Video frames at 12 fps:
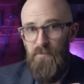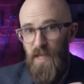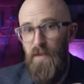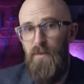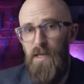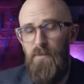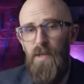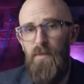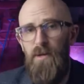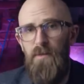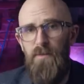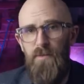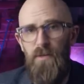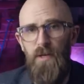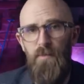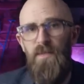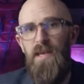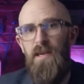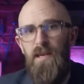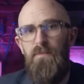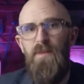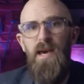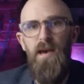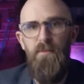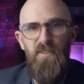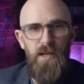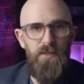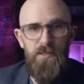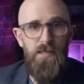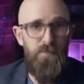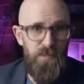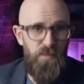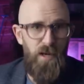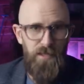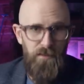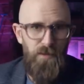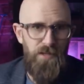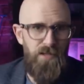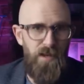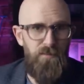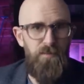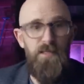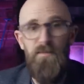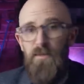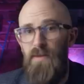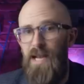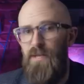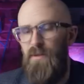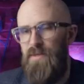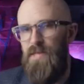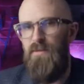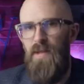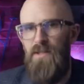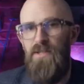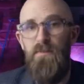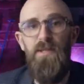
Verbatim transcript: Like Philippe Le Bon before him, Imbert failed to persuade the French government of the value of his invention,